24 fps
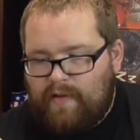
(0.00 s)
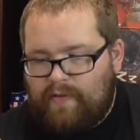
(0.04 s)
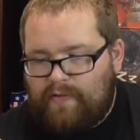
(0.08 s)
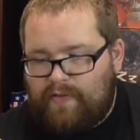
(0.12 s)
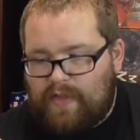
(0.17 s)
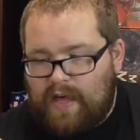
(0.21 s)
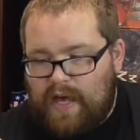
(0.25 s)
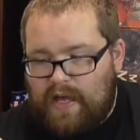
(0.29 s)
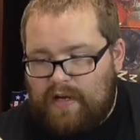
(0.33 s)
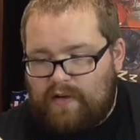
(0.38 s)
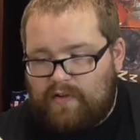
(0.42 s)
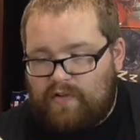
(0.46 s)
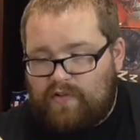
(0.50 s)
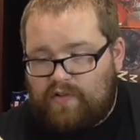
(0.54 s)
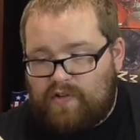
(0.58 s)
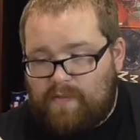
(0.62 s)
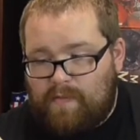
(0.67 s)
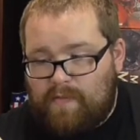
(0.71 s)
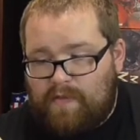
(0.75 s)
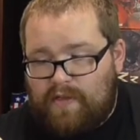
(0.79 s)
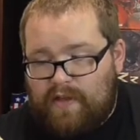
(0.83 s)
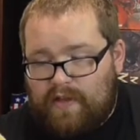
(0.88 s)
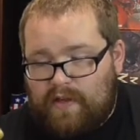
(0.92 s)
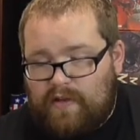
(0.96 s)
then
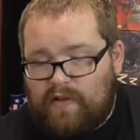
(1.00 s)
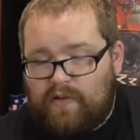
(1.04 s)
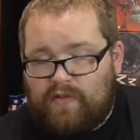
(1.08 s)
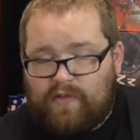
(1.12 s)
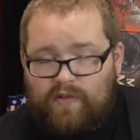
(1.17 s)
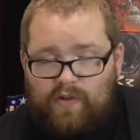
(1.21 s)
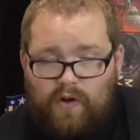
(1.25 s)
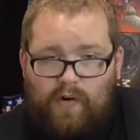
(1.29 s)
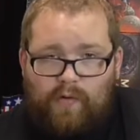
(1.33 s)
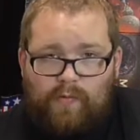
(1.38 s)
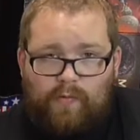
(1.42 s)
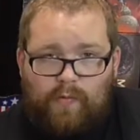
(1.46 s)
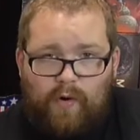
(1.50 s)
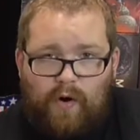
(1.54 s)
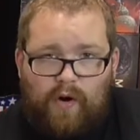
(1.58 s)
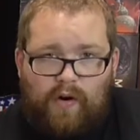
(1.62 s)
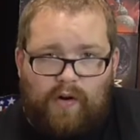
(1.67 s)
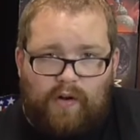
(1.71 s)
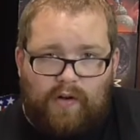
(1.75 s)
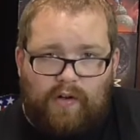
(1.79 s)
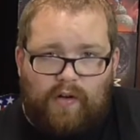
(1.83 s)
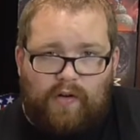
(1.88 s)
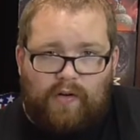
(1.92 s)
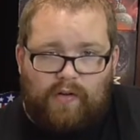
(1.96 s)
something has gone
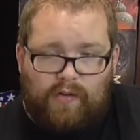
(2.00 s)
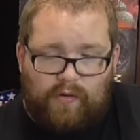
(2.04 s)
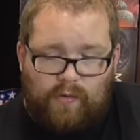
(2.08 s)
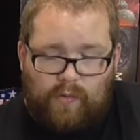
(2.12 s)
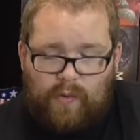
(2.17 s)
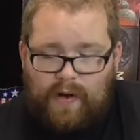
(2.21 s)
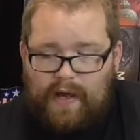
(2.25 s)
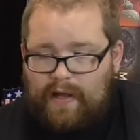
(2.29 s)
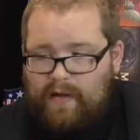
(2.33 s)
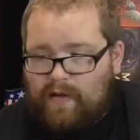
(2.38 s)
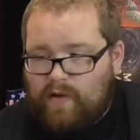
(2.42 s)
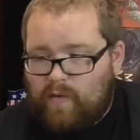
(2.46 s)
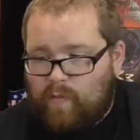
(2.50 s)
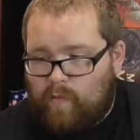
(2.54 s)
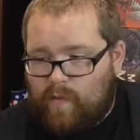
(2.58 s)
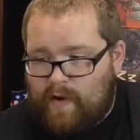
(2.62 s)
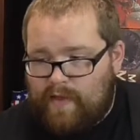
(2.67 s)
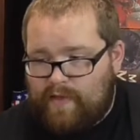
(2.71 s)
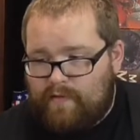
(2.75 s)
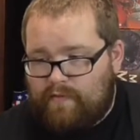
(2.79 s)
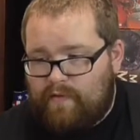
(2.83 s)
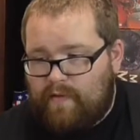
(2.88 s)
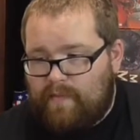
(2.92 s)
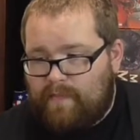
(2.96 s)
wrong along the way,
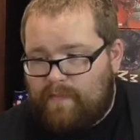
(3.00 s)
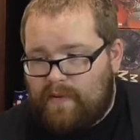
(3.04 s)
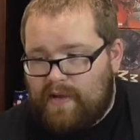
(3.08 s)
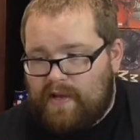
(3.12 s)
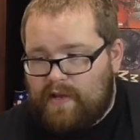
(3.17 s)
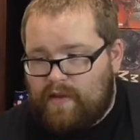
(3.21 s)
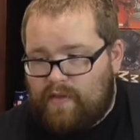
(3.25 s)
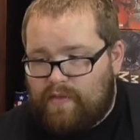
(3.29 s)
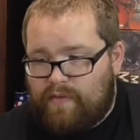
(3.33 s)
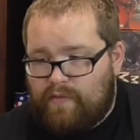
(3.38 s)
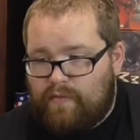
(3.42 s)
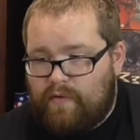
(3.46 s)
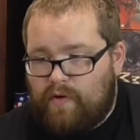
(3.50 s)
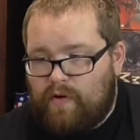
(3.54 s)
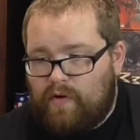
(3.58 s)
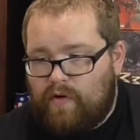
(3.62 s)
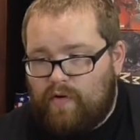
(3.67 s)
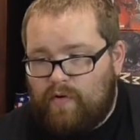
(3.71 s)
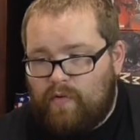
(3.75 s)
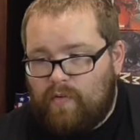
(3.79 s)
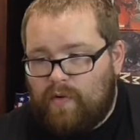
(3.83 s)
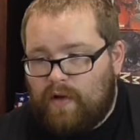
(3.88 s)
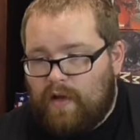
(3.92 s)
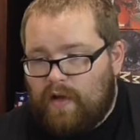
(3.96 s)
whether it be
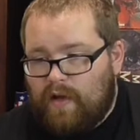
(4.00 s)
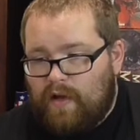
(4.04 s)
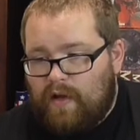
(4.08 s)
through